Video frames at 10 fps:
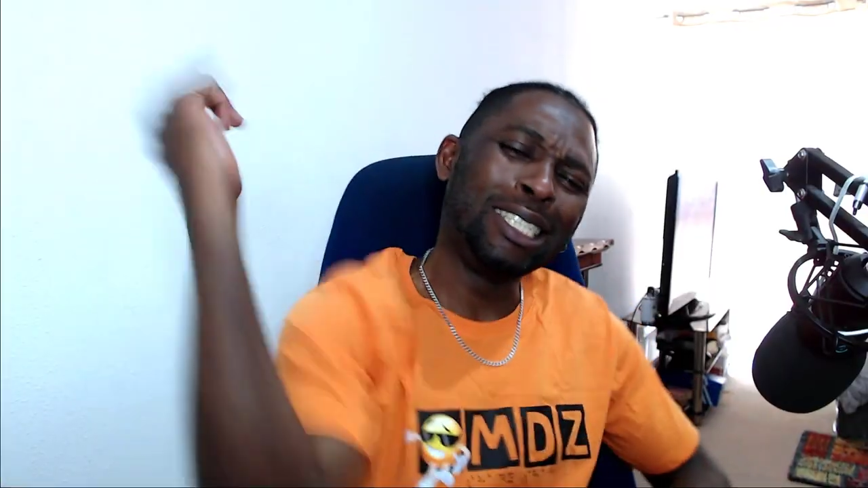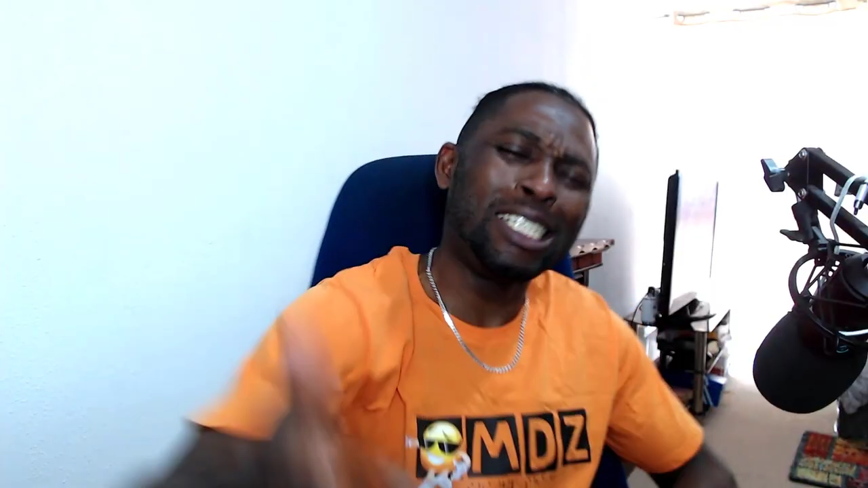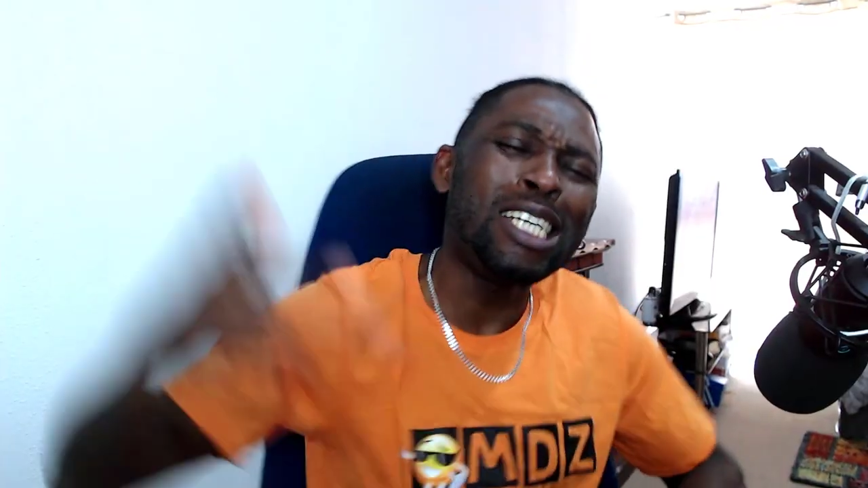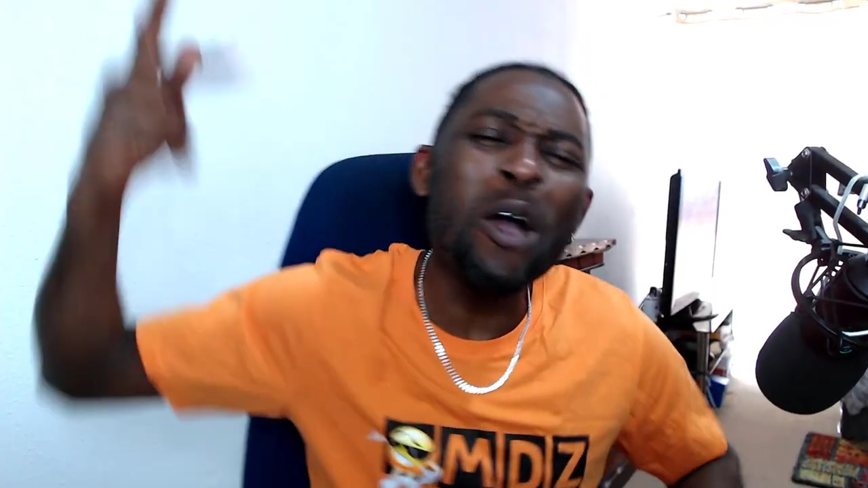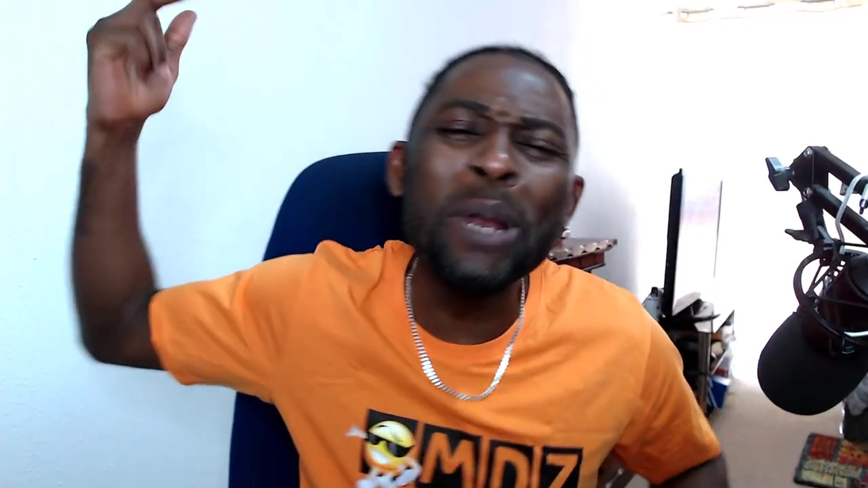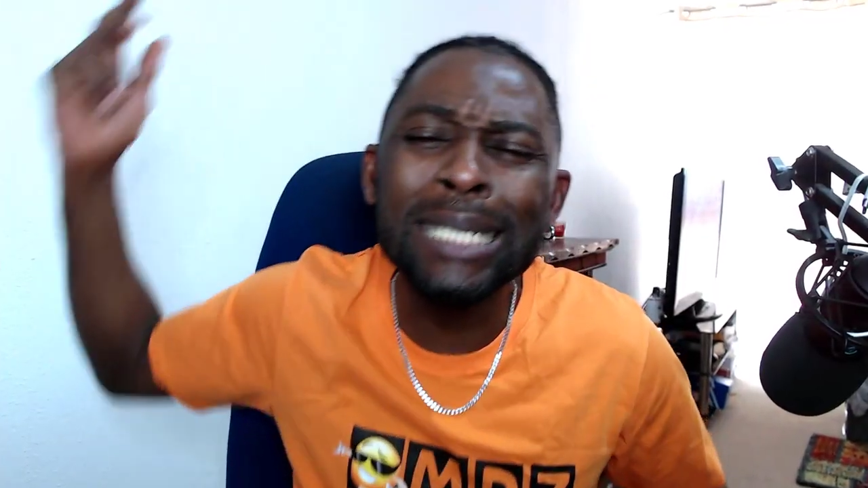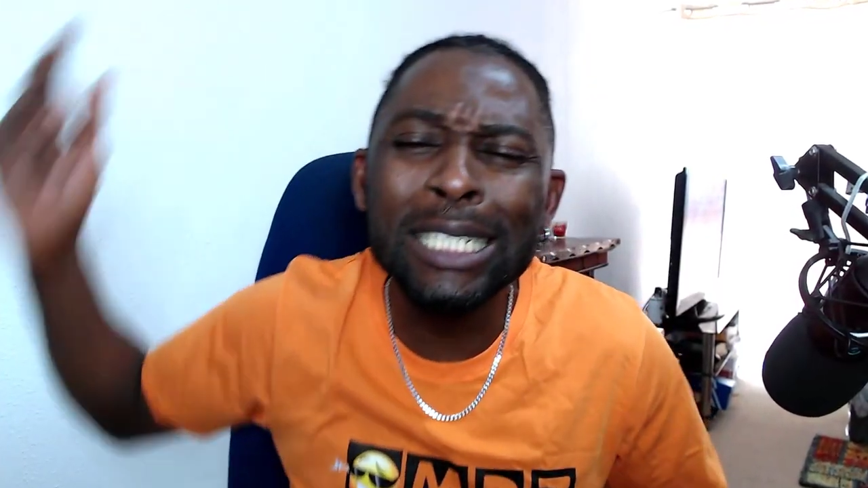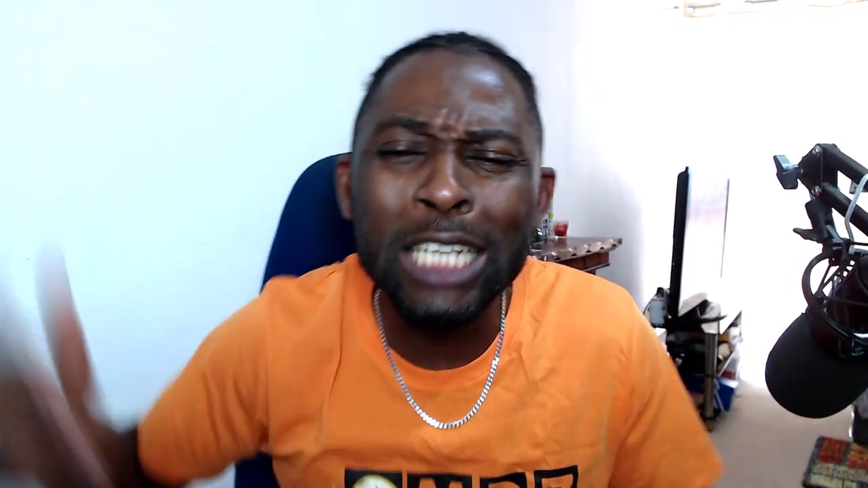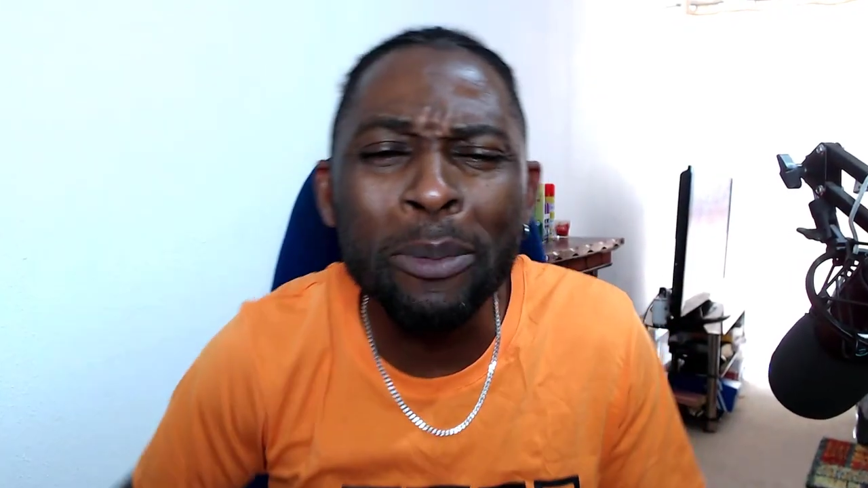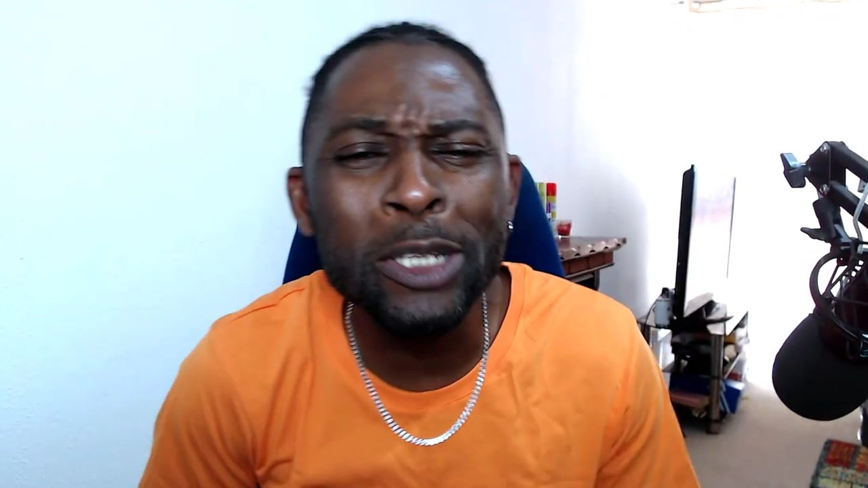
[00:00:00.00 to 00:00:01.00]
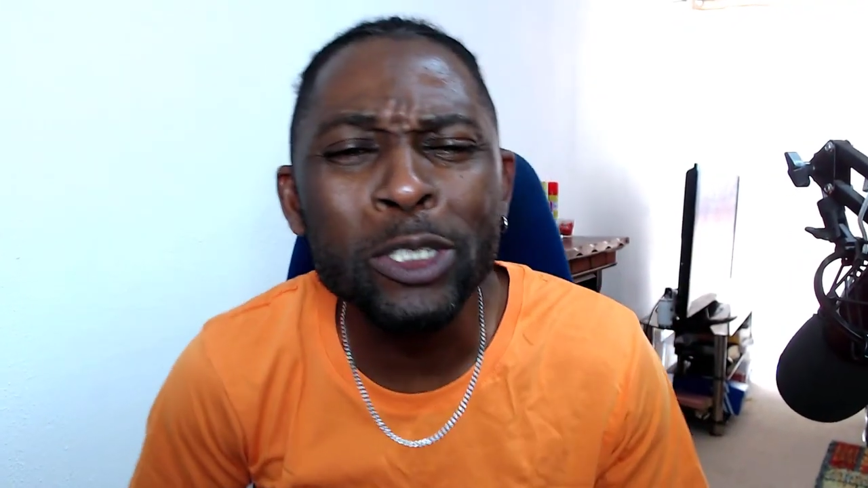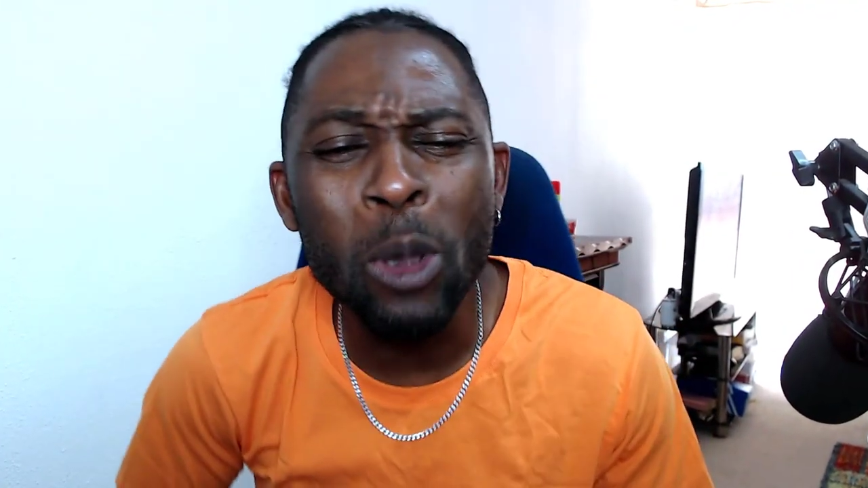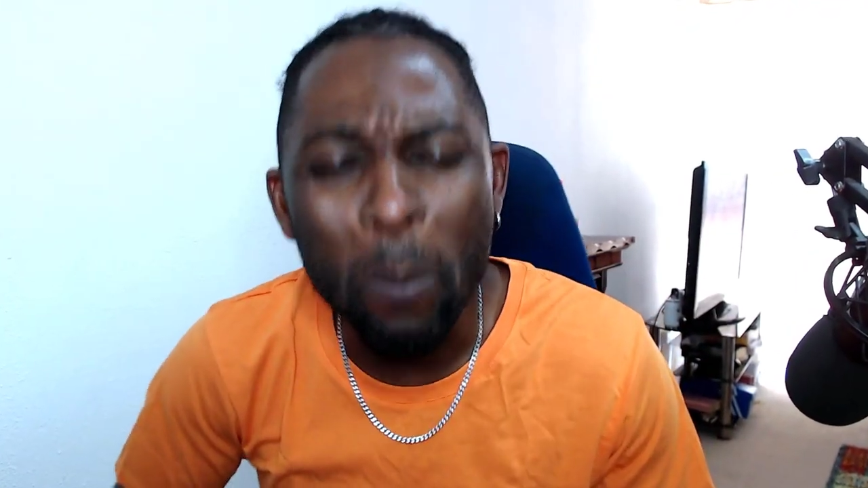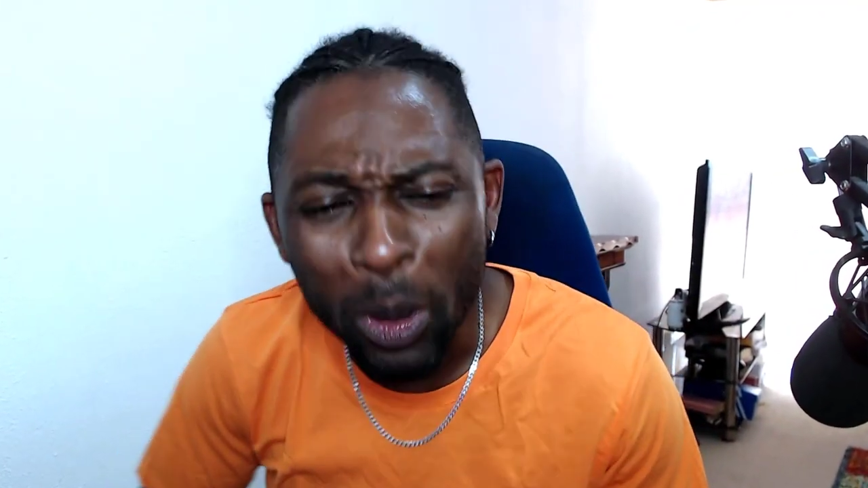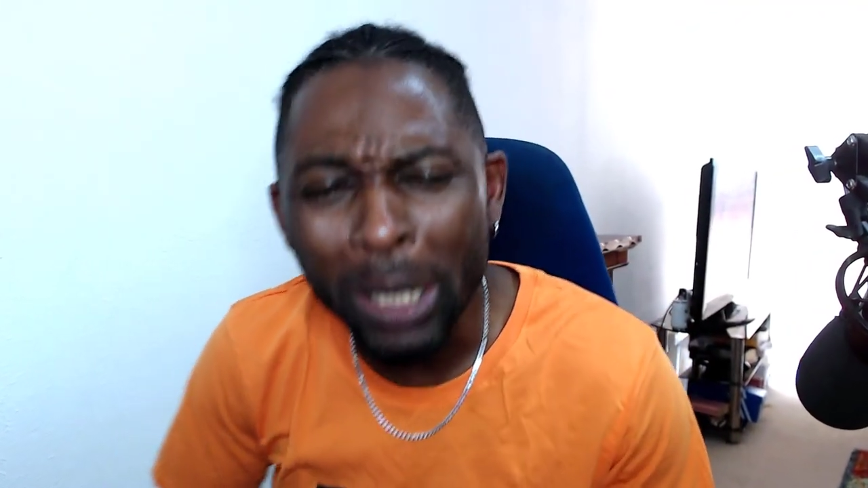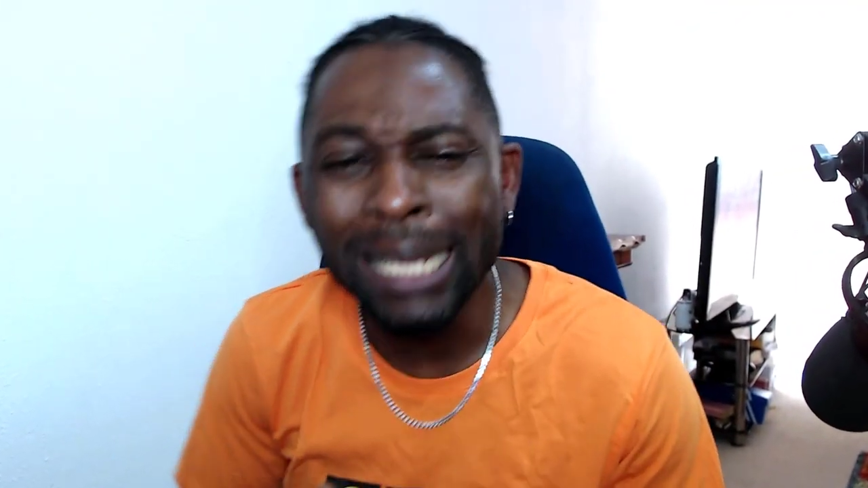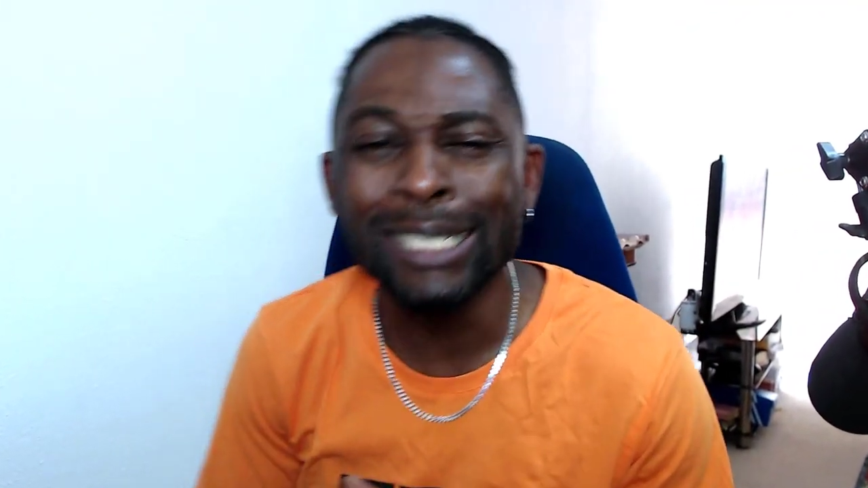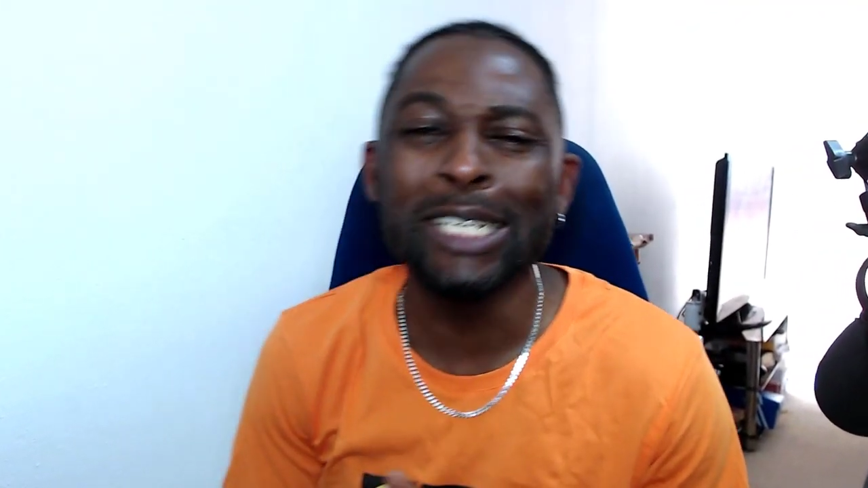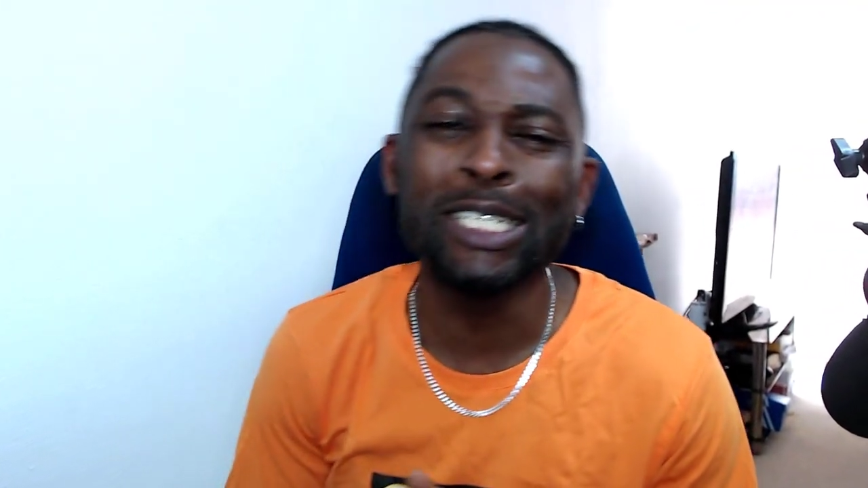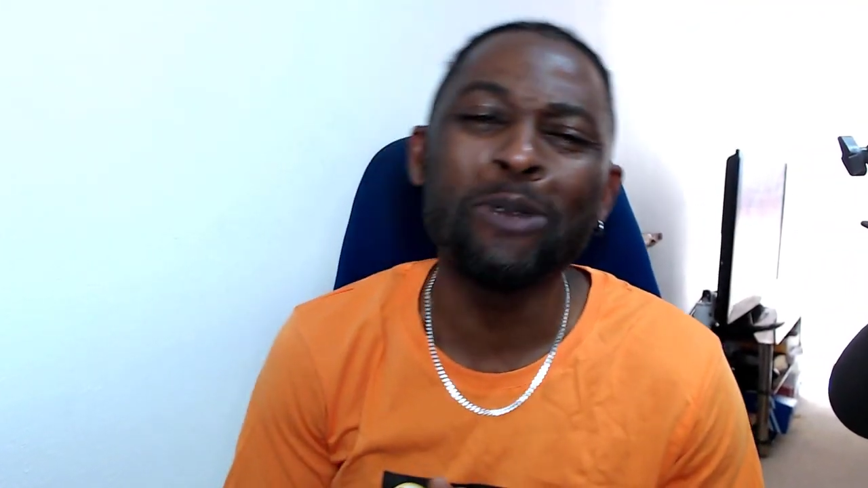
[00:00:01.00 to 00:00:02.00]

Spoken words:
Yo, ladies and gentlemen, it's your boy again, Shae,